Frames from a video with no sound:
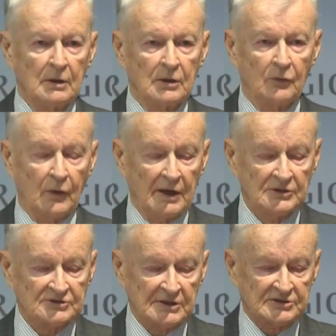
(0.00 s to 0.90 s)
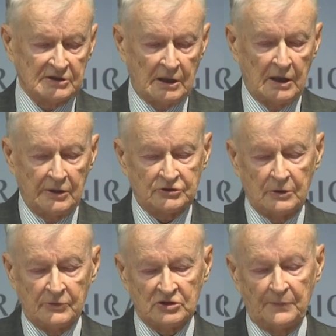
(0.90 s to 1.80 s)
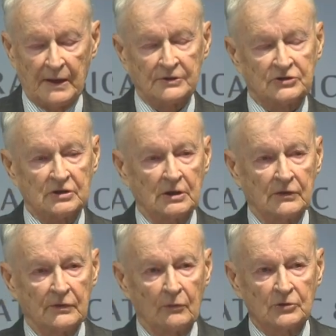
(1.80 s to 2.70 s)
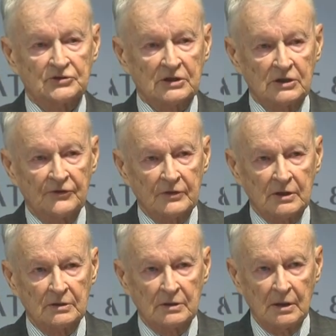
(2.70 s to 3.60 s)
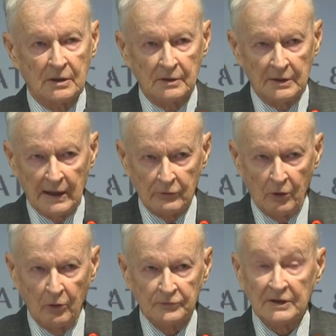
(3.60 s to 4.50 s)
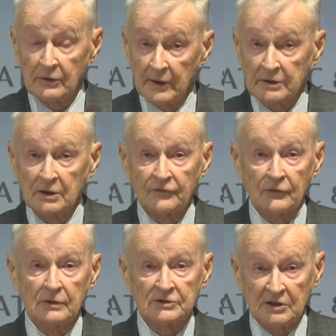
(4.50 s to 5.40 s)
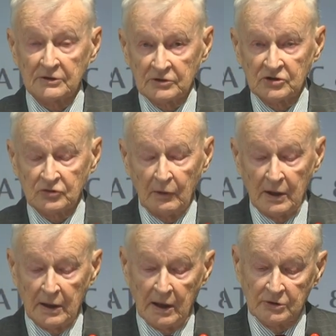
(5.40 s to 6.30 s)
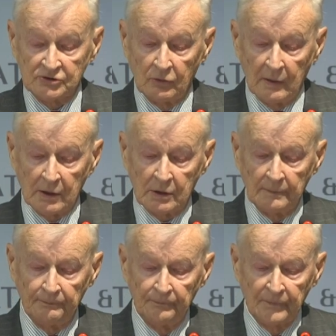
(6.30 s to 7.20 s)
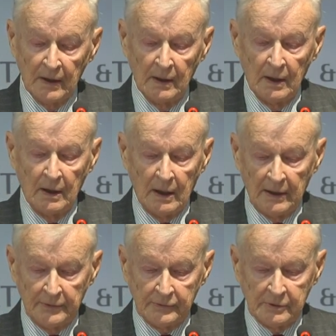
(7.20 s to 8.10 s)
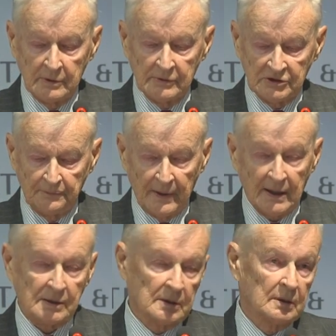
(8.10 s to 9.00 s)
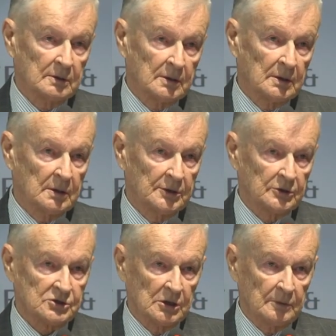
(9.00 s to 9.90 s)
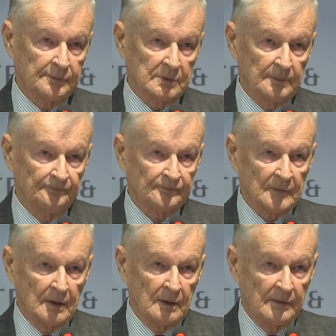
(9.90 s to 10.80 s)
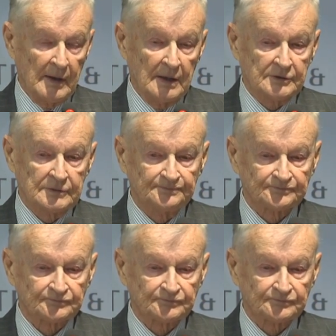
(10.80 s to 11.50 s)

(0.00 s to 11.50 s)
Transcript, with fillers: in ways that are, in some respects, even more significant than our own direct influence. And this is why I so welcome and respect the leadership that